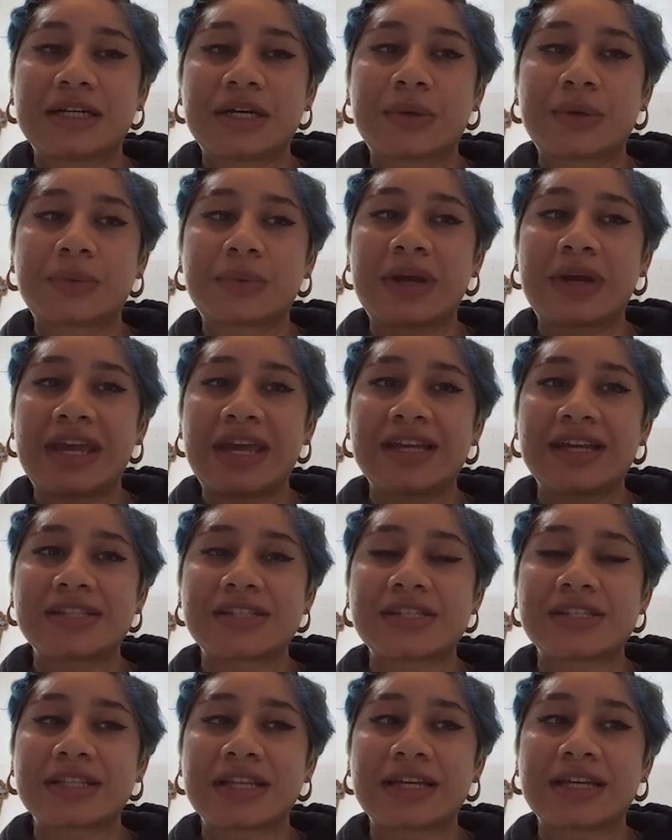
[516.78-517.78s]
way
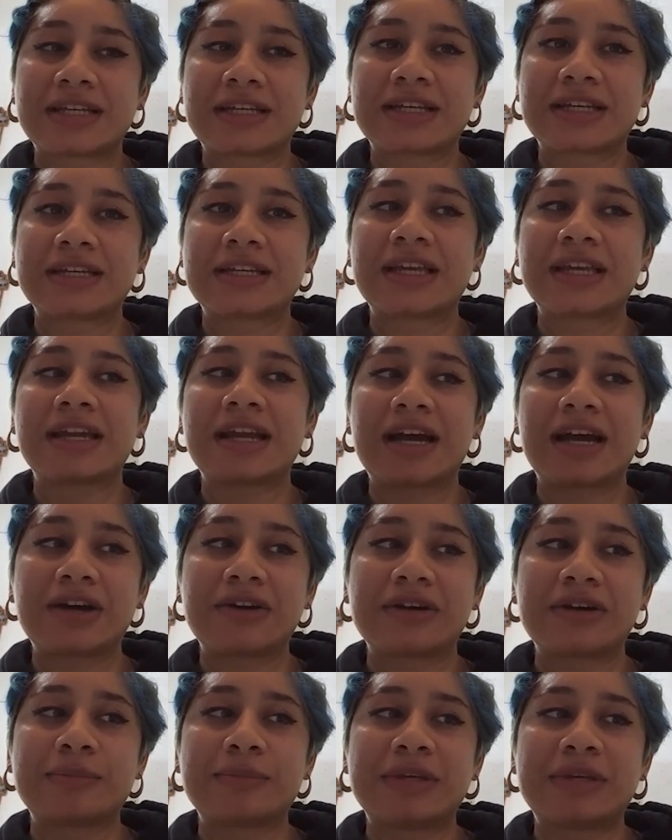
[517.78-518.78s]
to like get
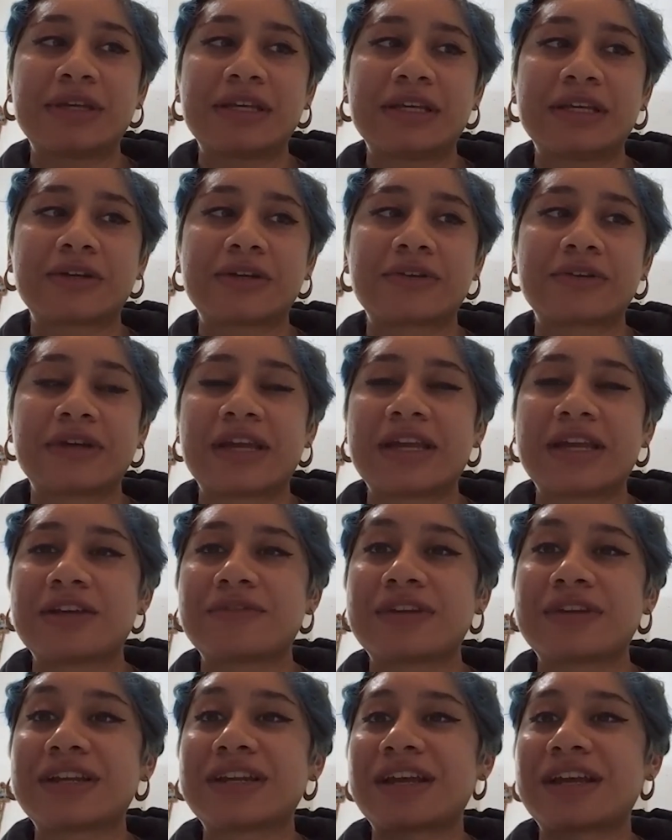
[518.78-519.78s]
out and be creative
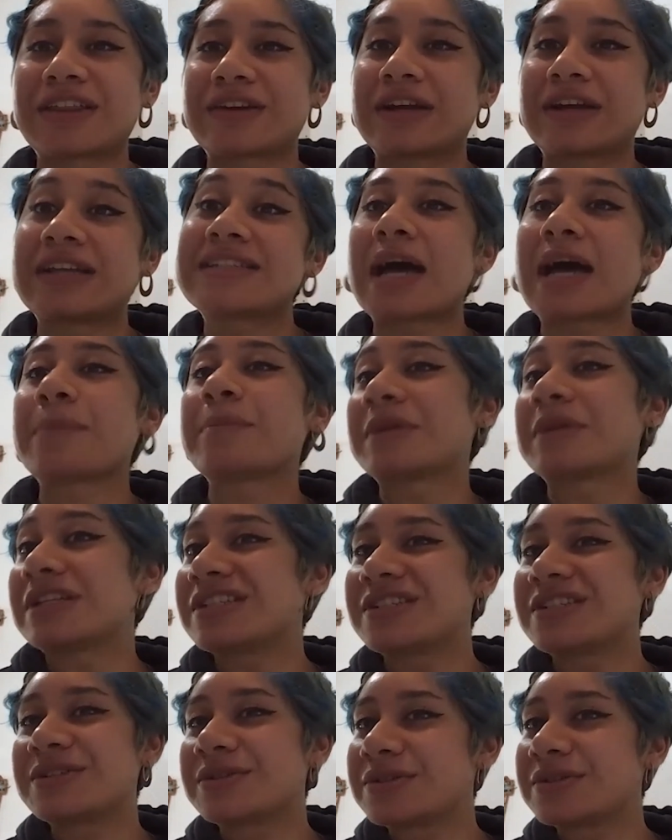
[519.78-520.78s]
in another and tap
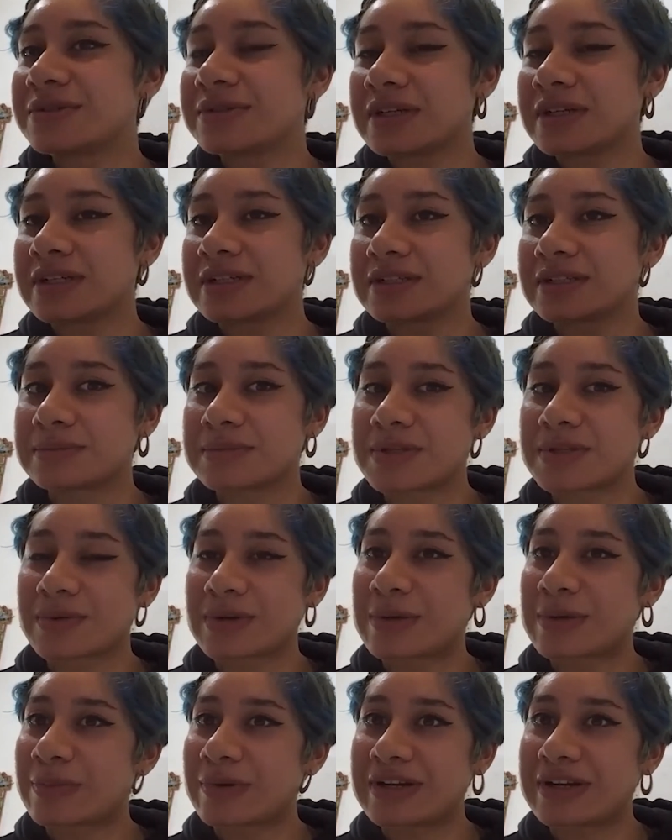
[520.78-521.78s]
into um,
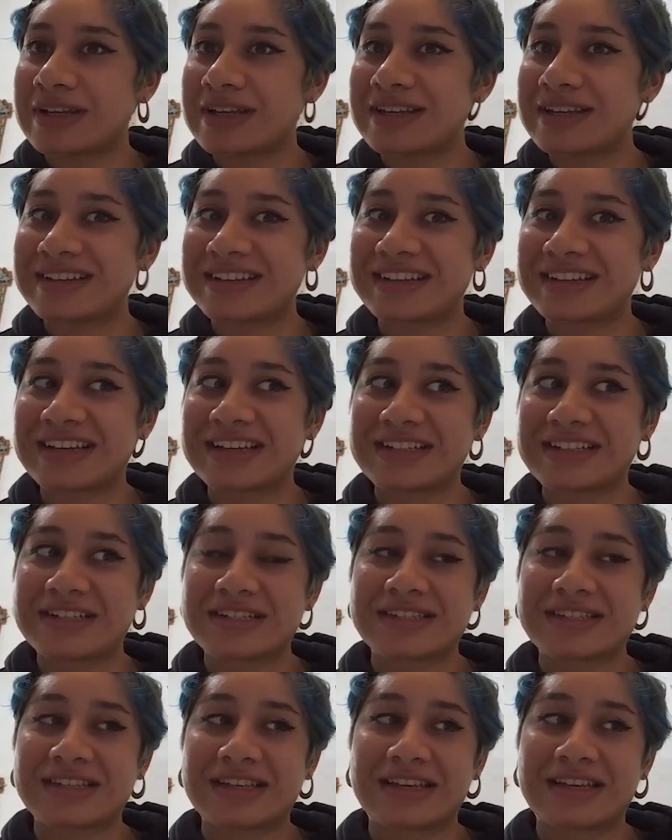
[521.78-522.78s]
screen printing again,
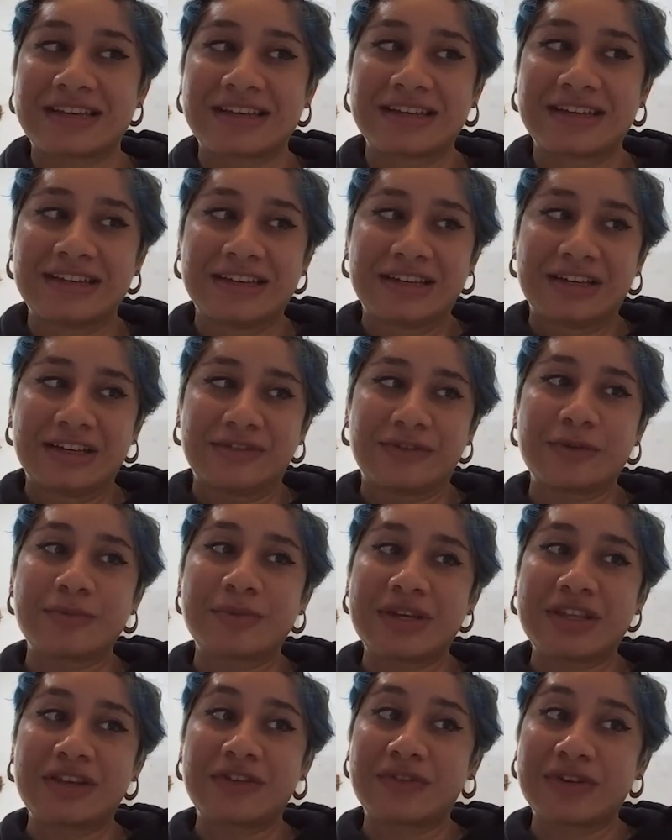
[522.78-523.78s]
just like for
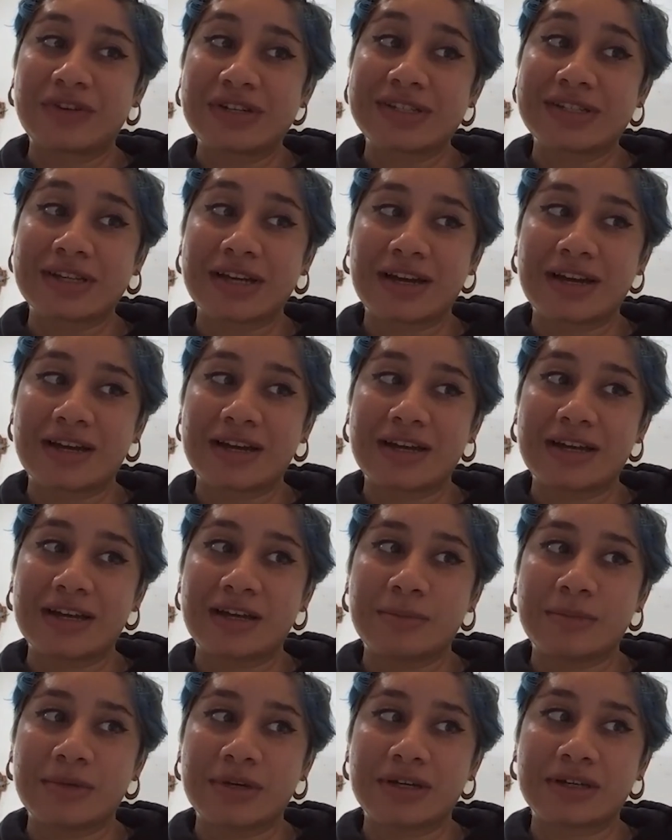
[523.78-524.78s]
being the first
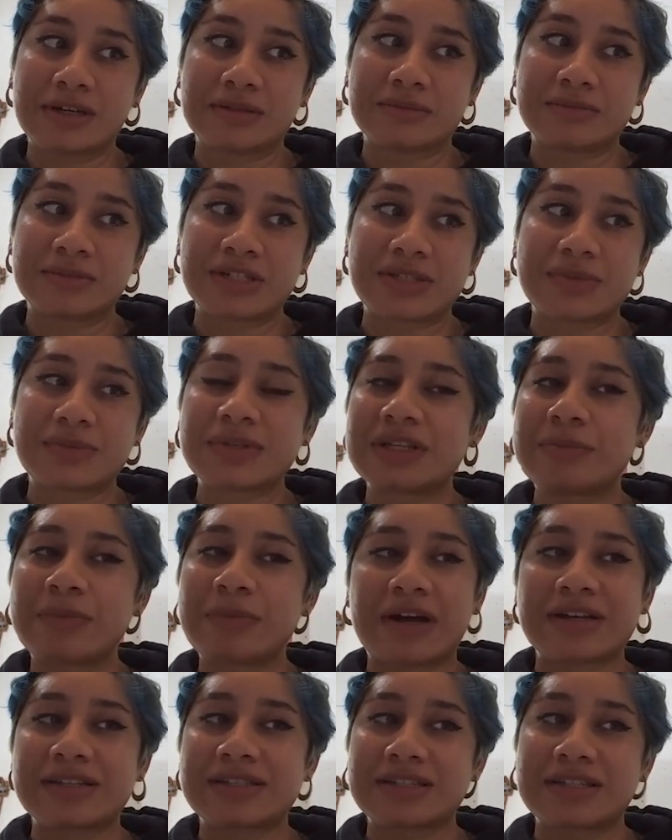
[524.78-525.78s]
time, um, just really
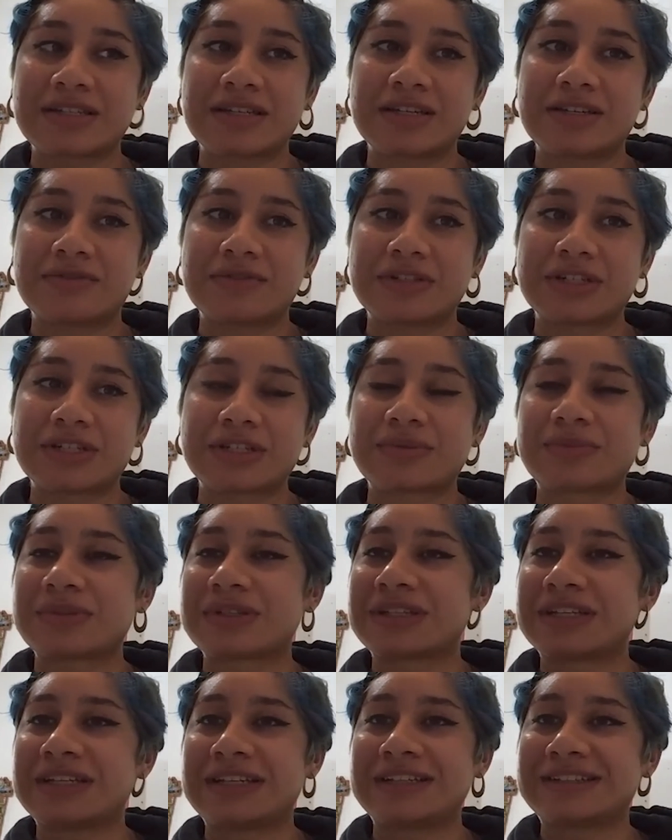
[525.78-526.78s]
positive, and just
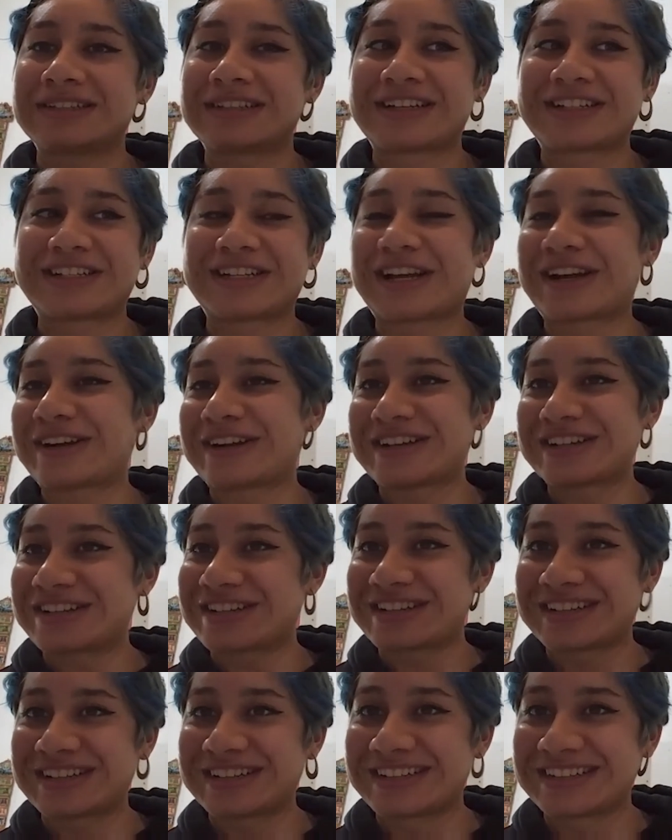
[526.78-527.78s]
really like cherish
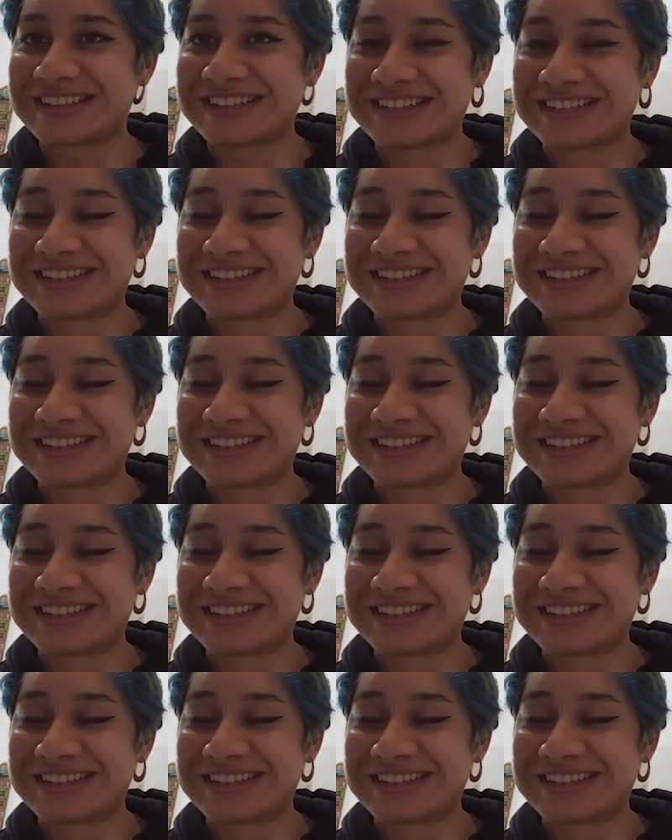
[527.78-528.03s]
it.